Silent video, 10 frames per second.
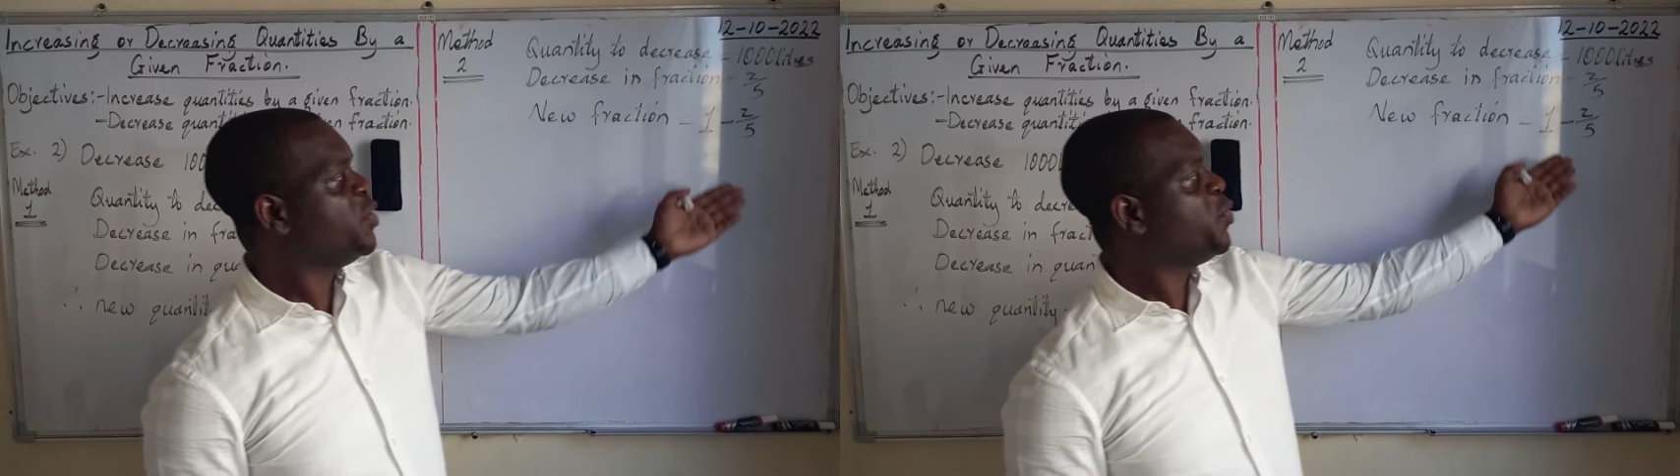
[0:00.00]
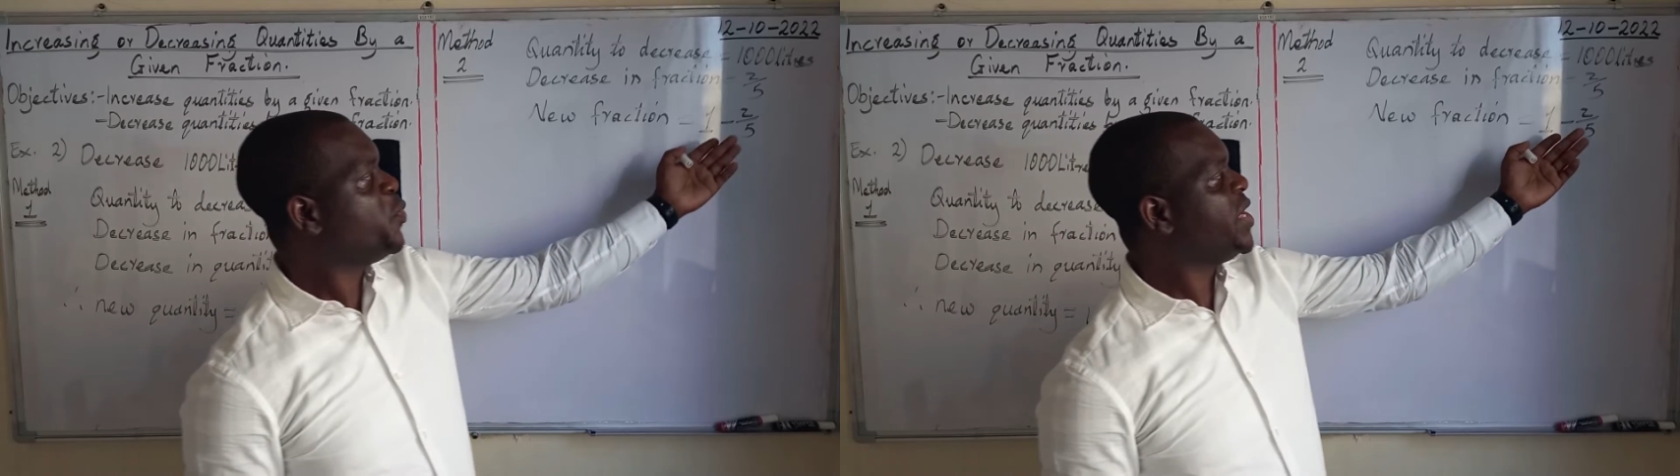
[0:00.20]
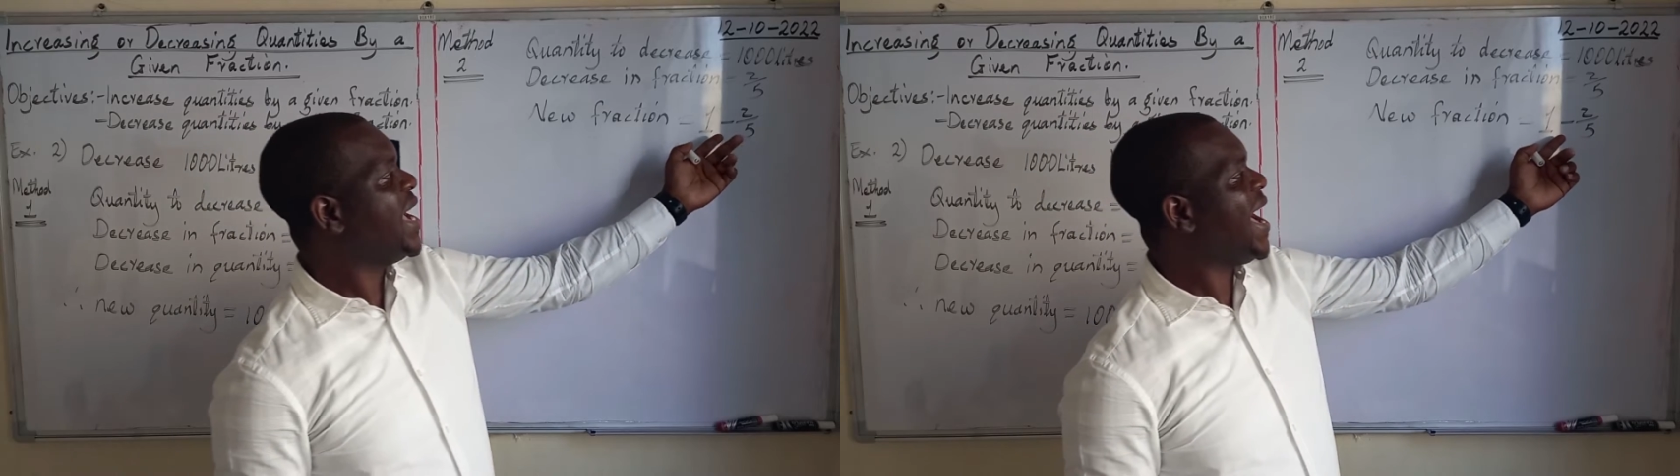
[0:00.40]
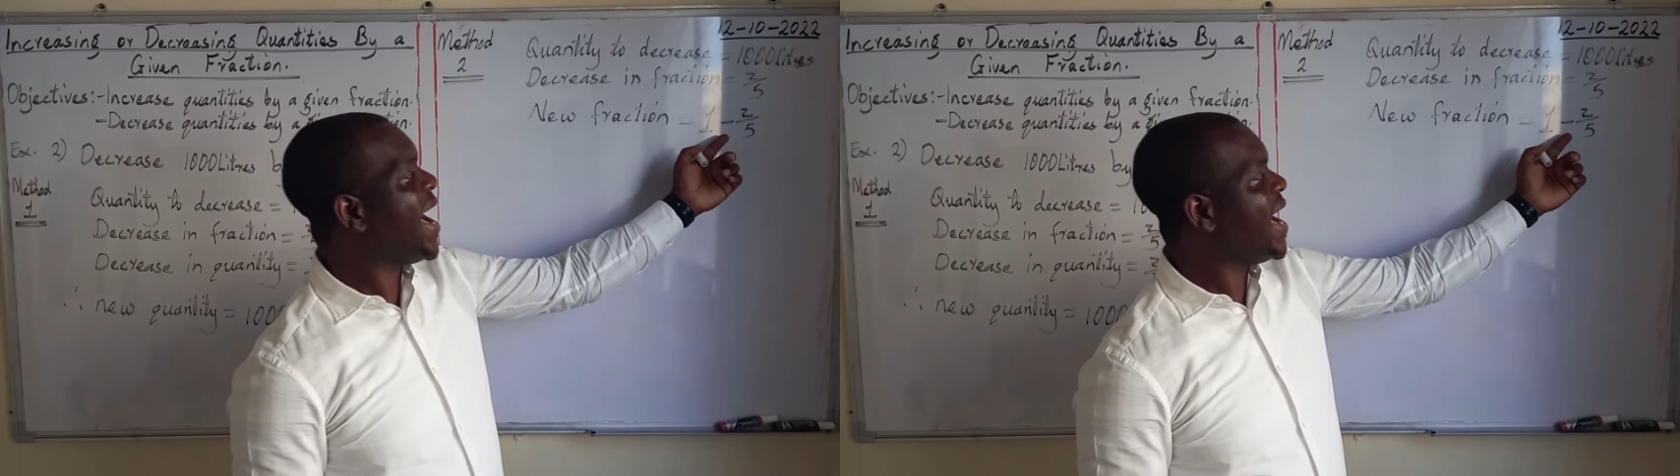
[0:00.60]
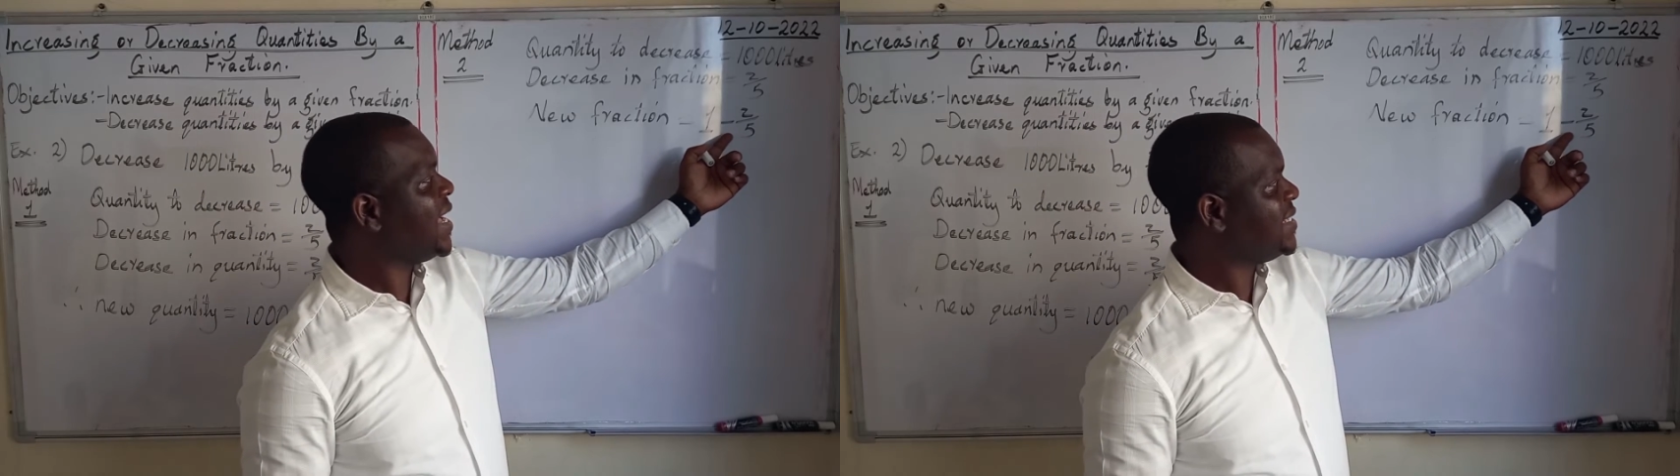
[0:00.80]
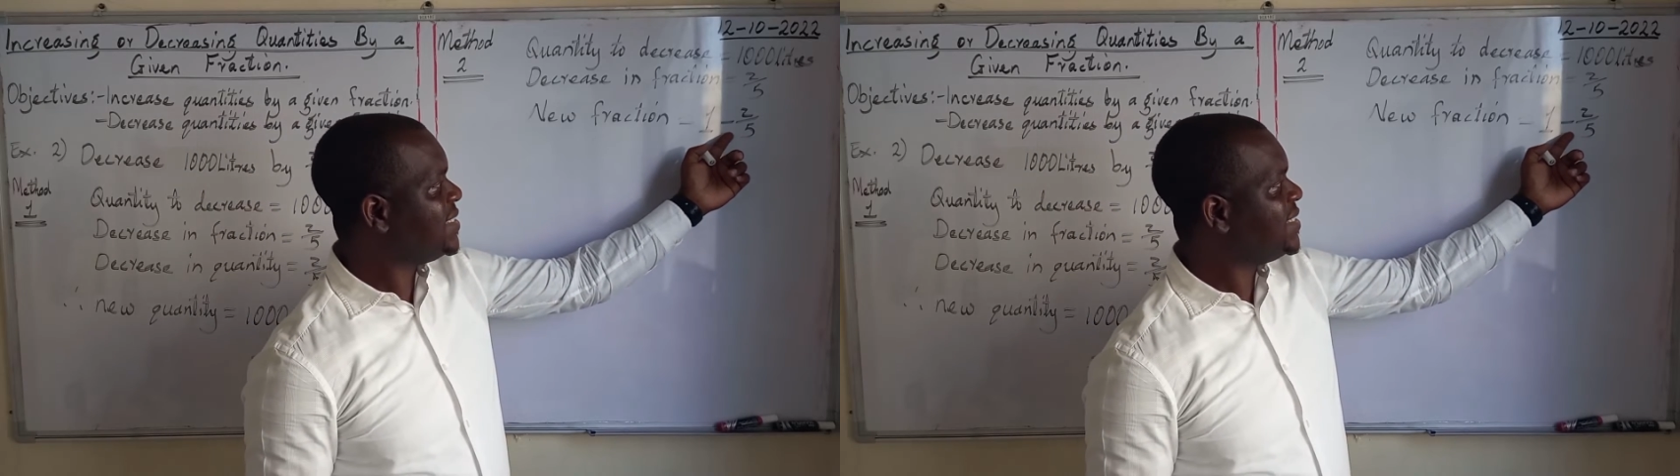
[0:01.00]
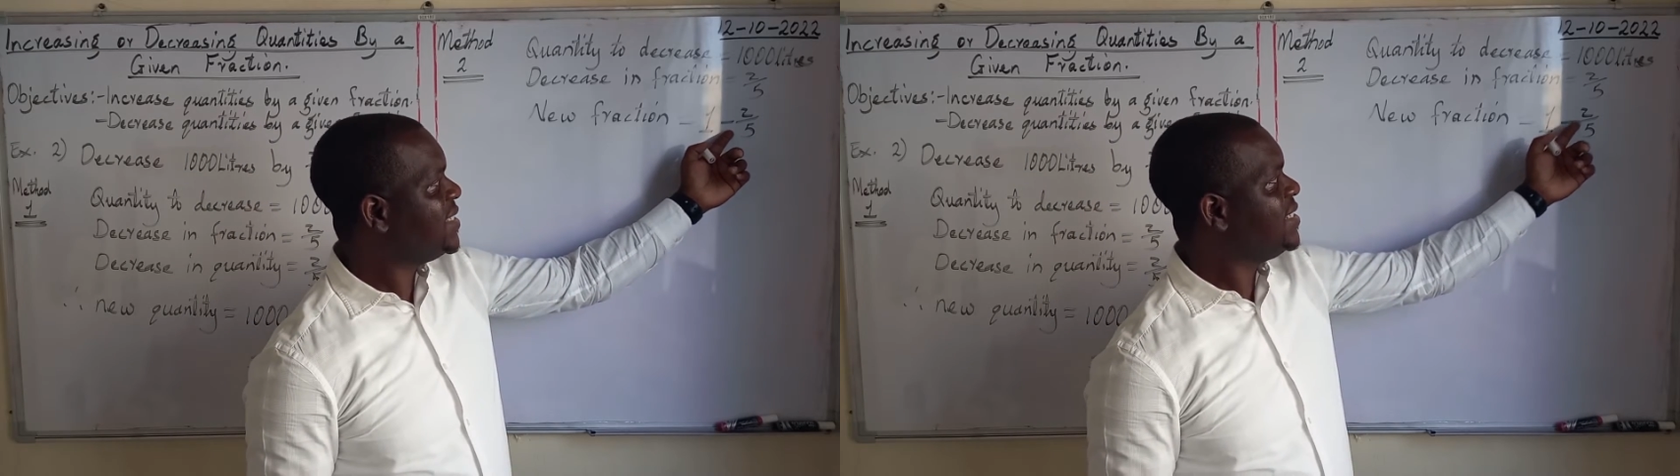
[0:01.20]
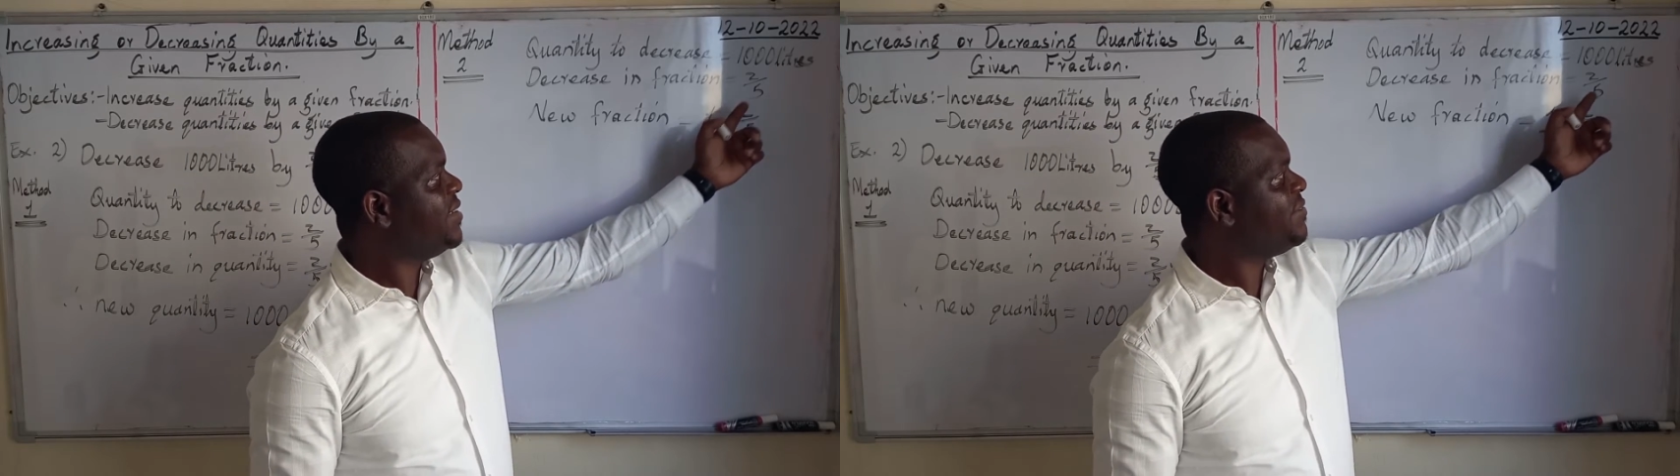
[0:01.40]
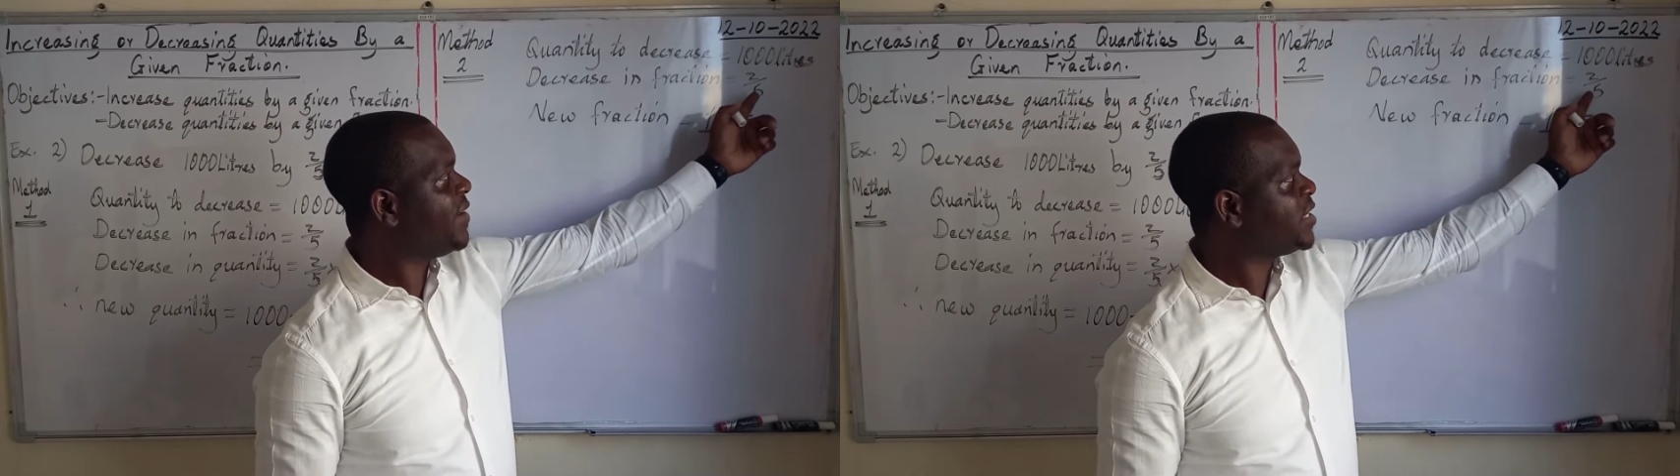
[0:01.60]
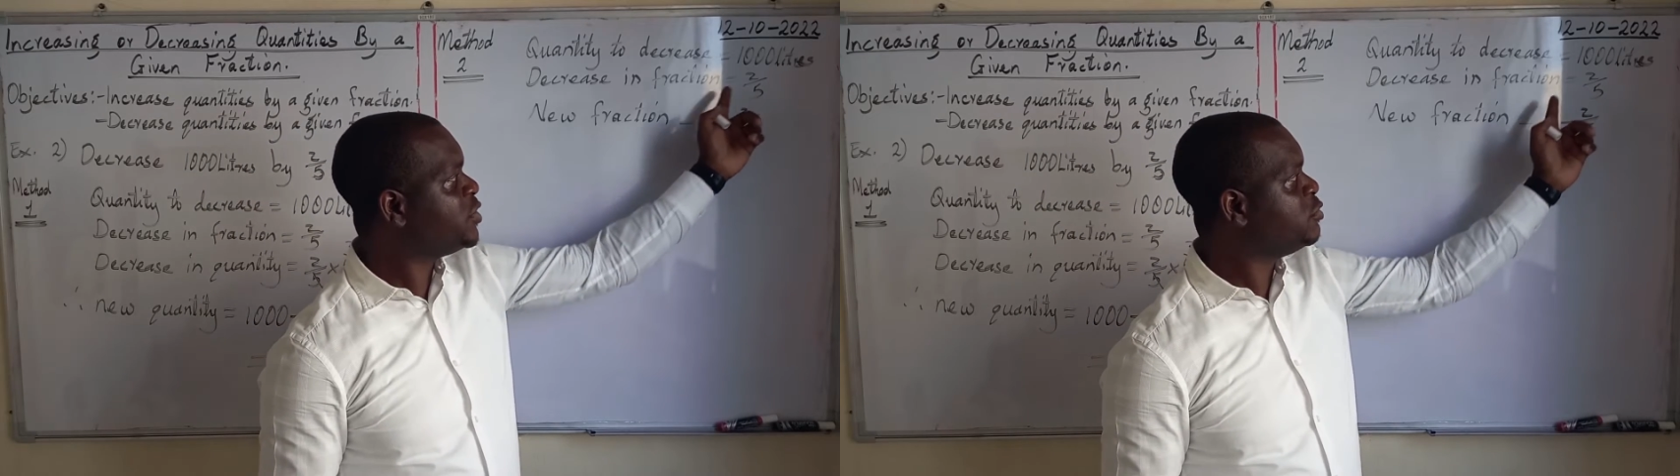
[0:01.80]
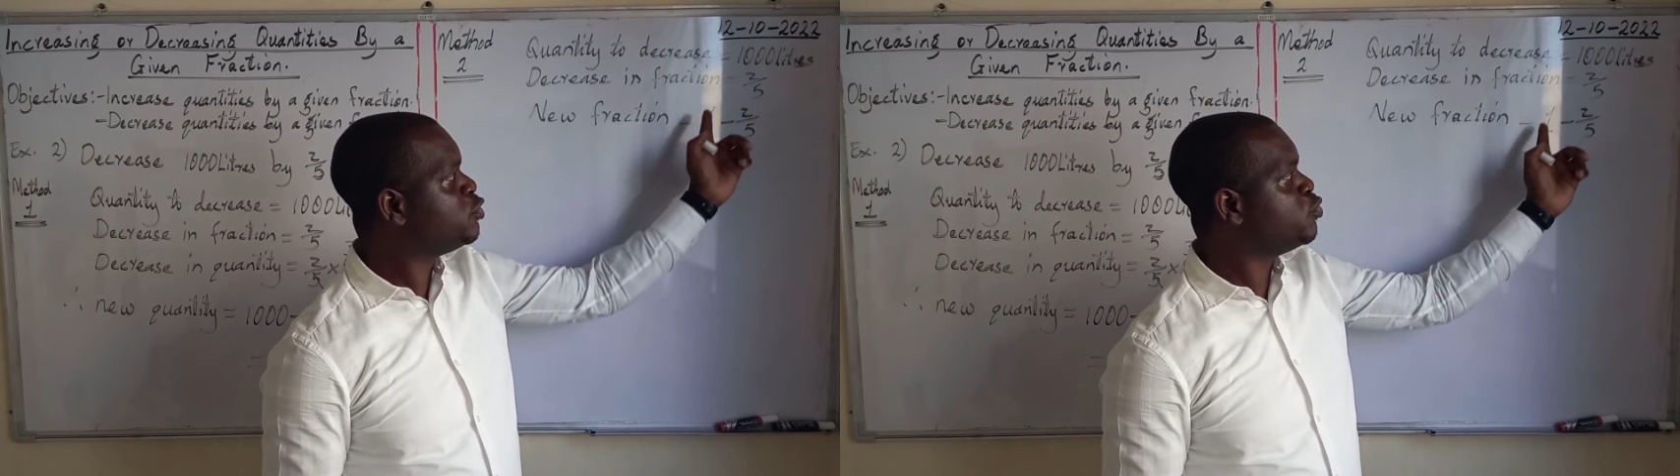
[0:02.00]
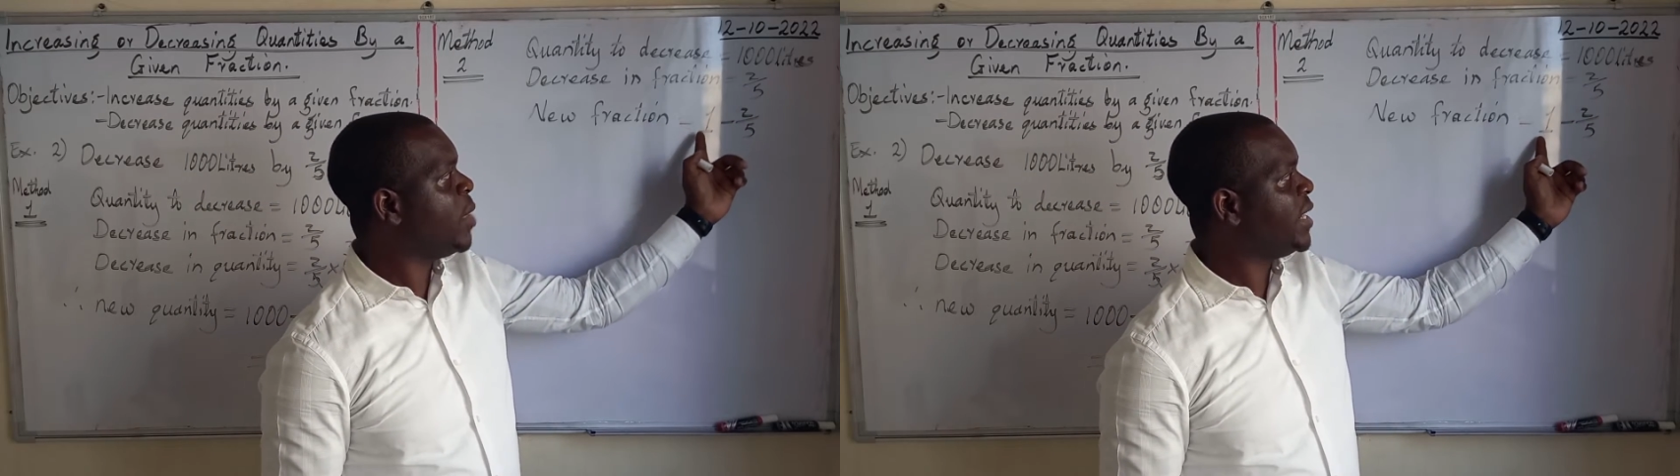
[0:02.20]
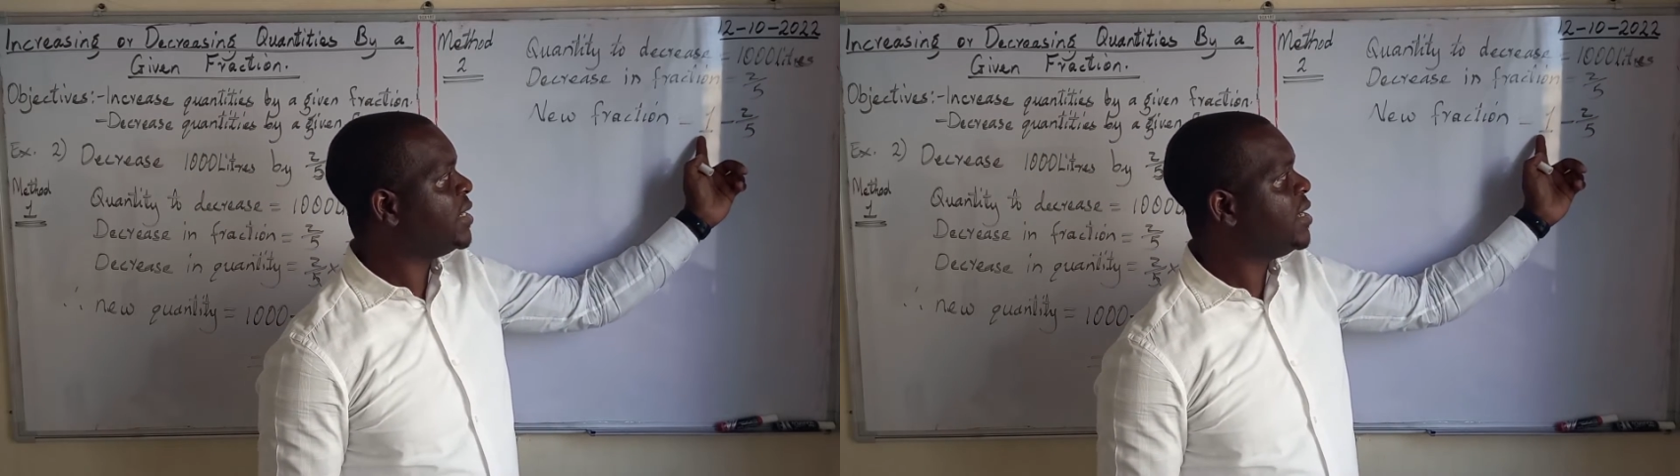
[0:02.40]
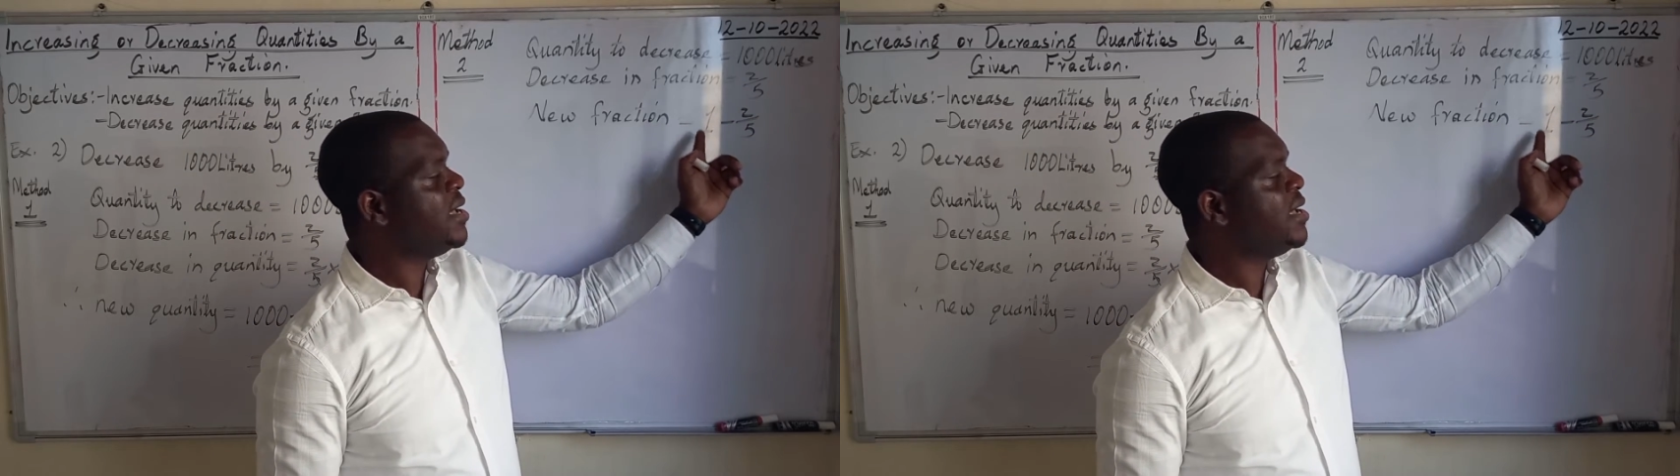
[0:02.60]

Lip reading: we add the fraction to 1.